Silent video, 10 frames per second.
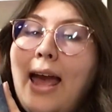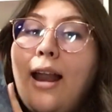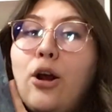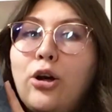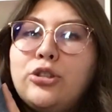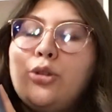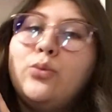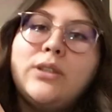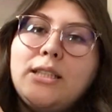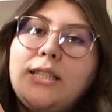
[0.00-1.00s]
And I also
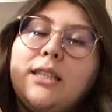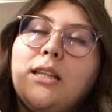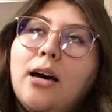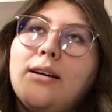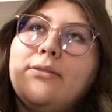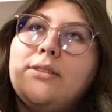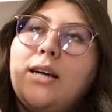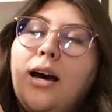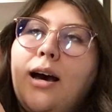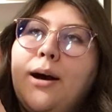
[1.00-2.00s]
really loved
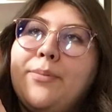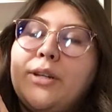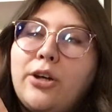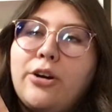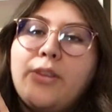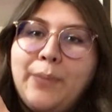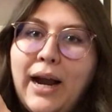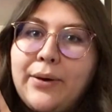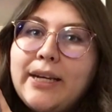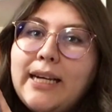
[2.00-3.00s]
The Daughter of the
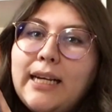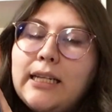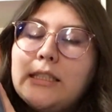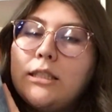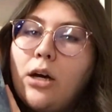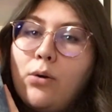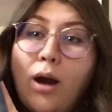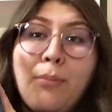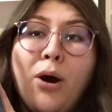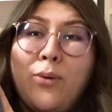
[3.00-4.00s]
Pirate King, so
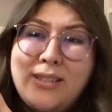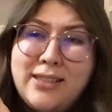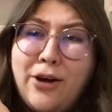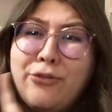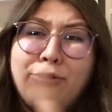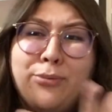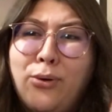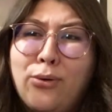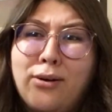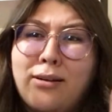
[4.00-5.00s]
I'm always down for
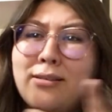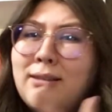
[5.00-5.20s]
more